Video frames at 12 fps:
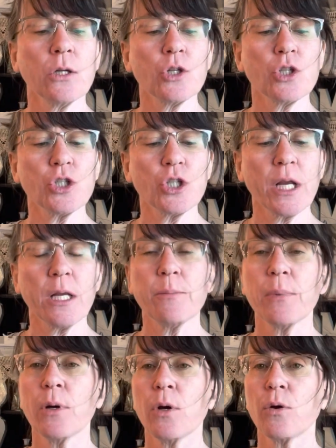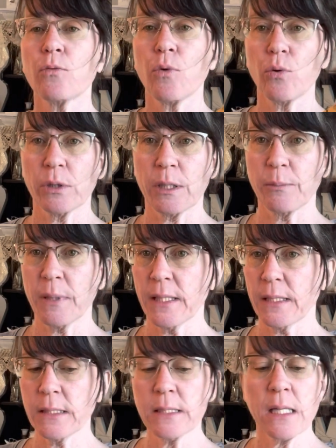shape rolling
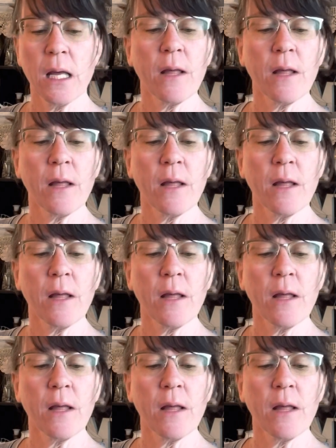pins